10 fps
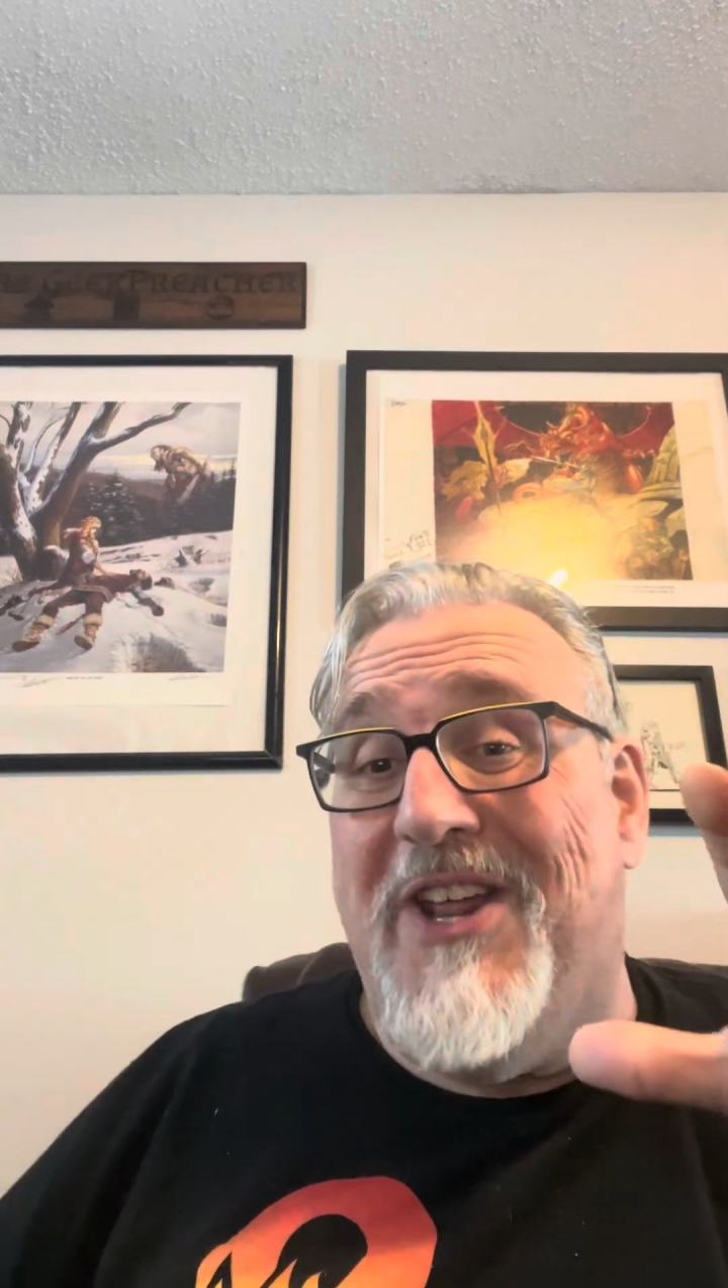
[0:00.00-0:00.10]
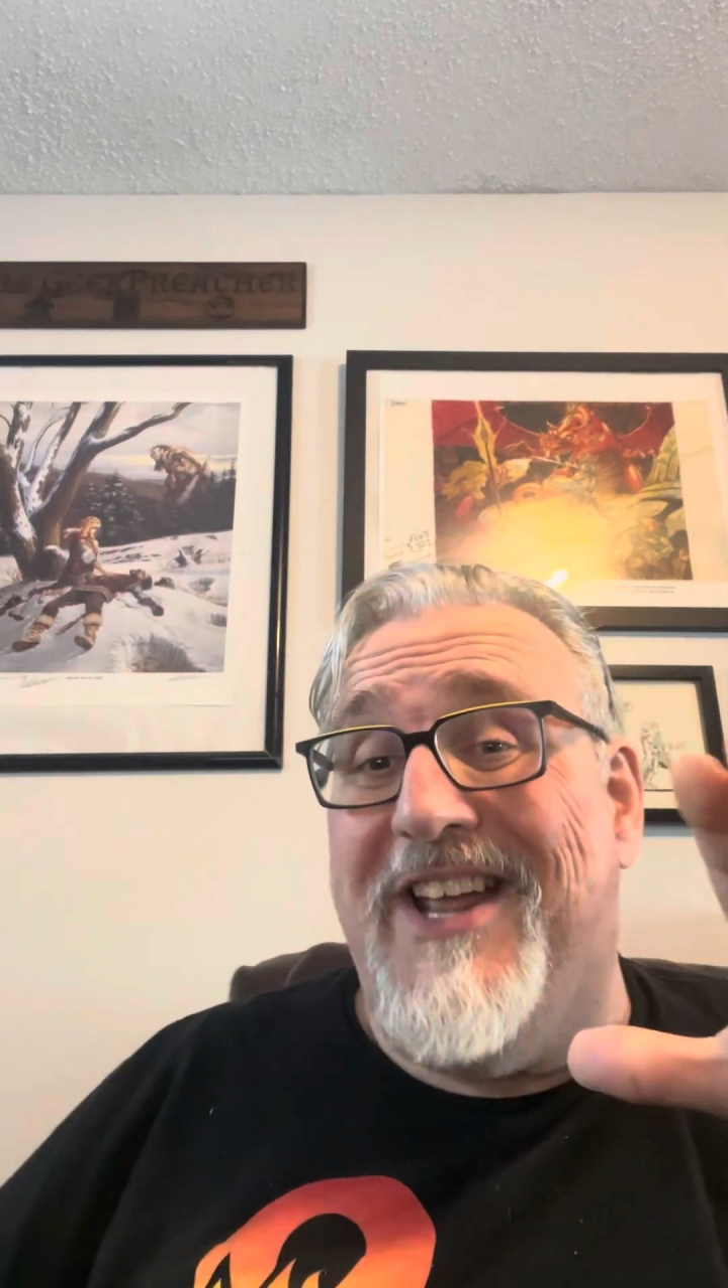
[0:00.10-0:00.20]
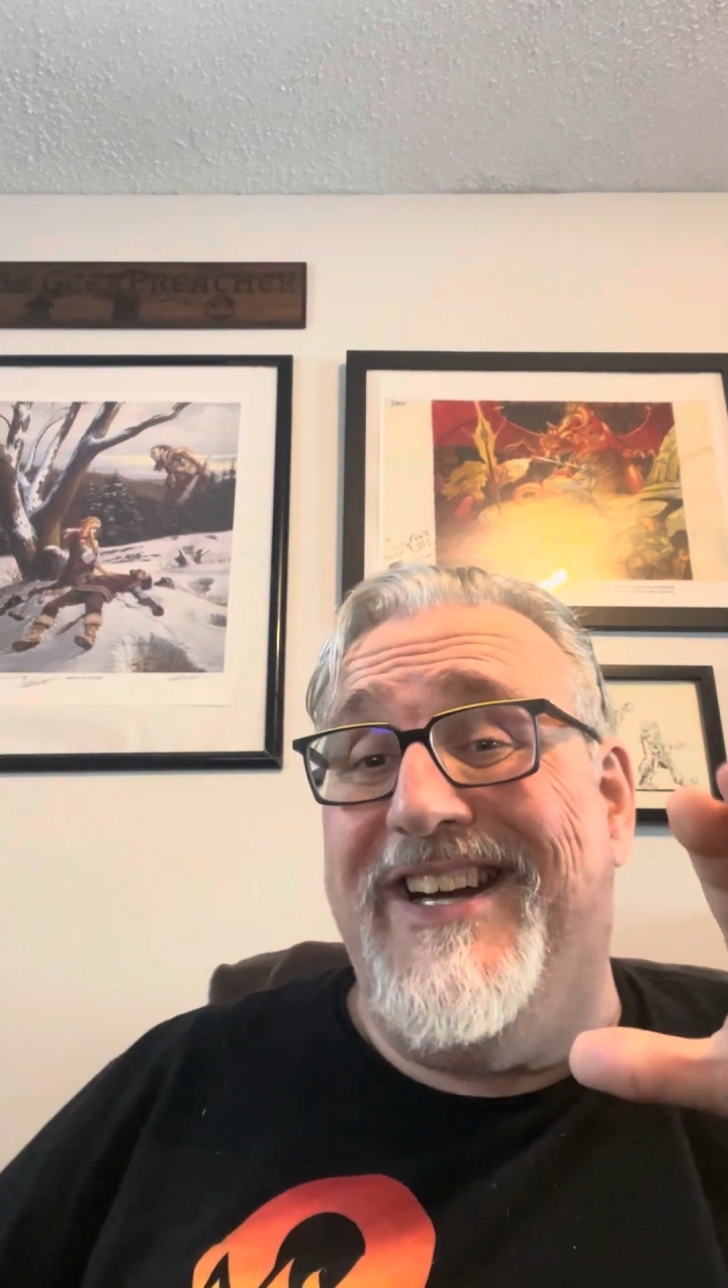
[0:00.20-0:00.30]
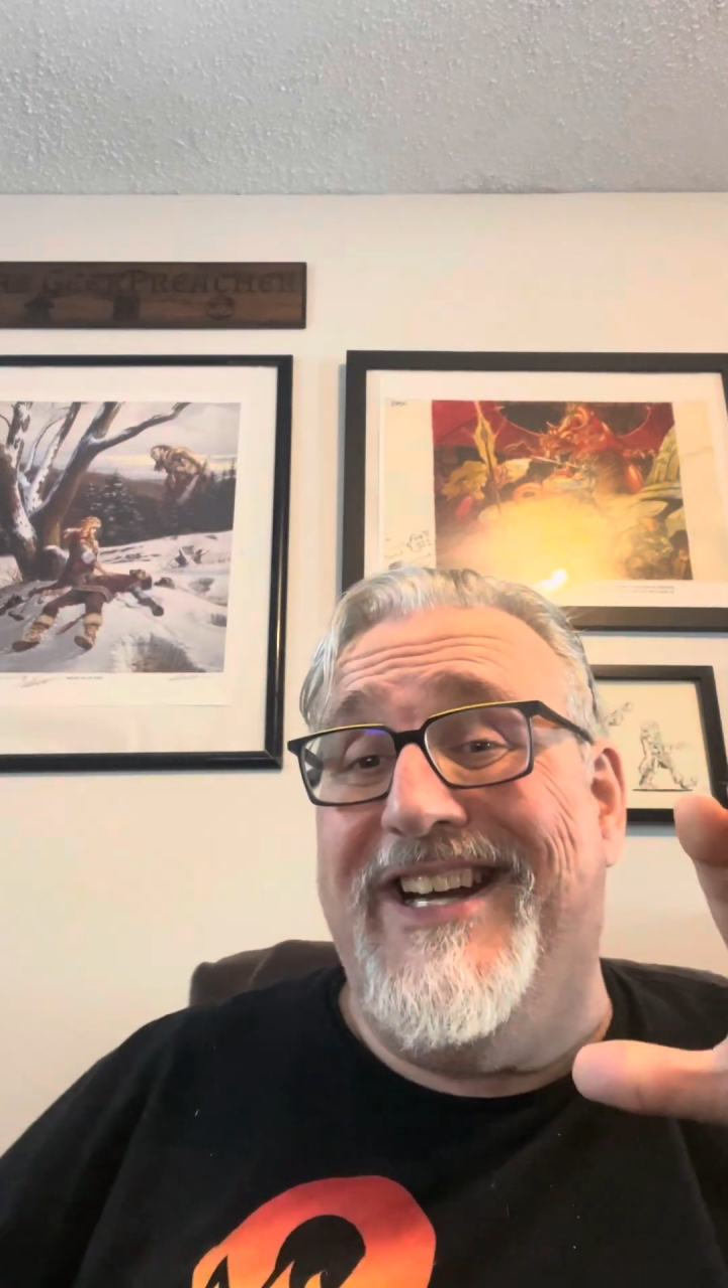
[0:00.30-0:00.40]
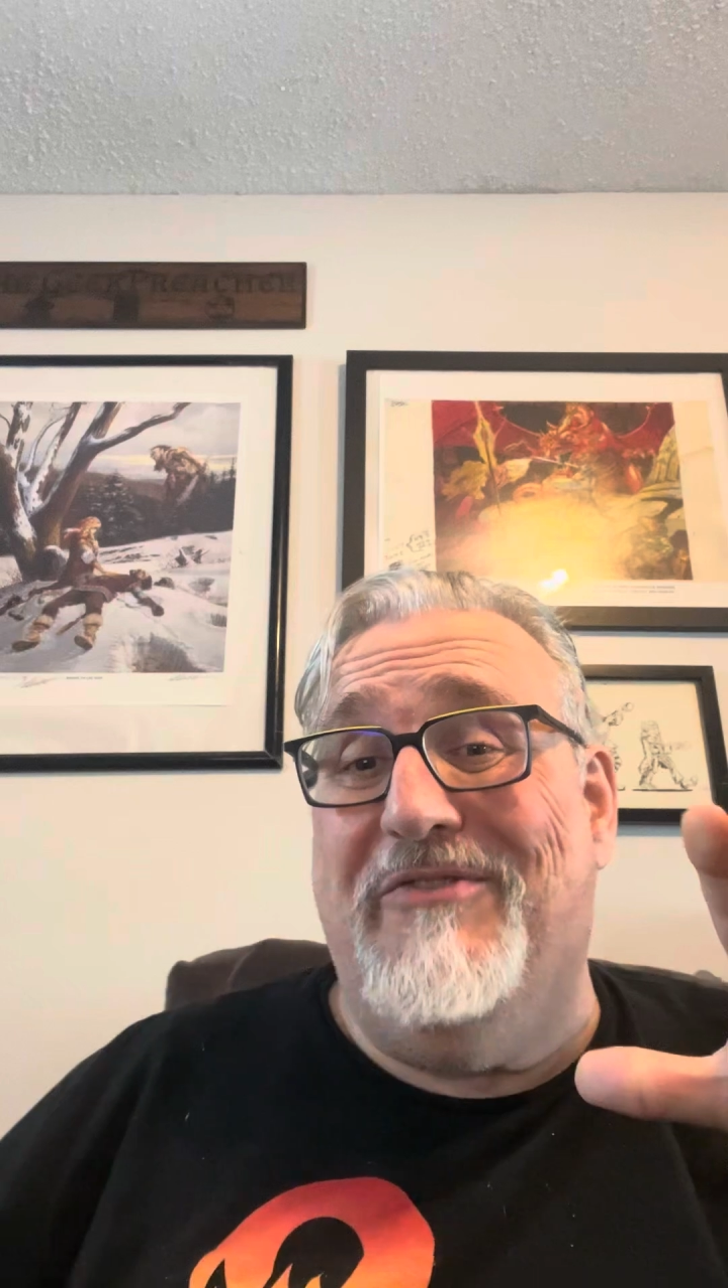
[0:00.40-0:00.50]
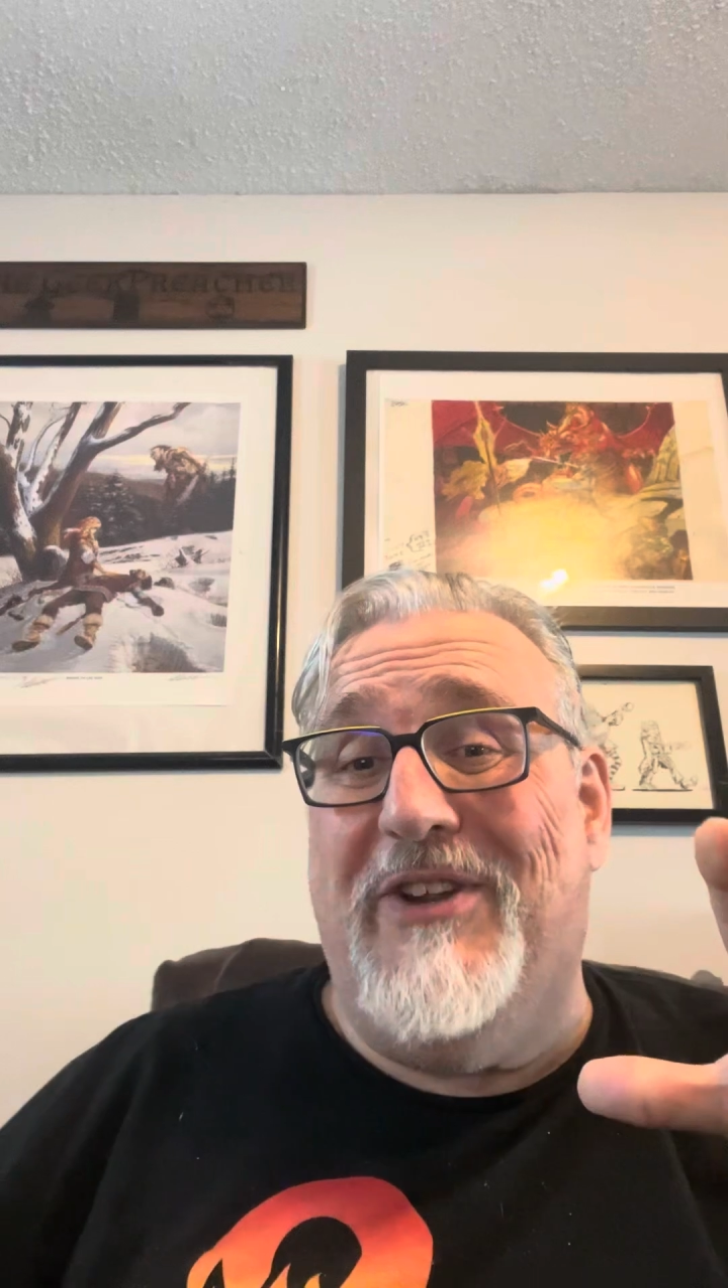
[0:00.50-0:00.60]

done any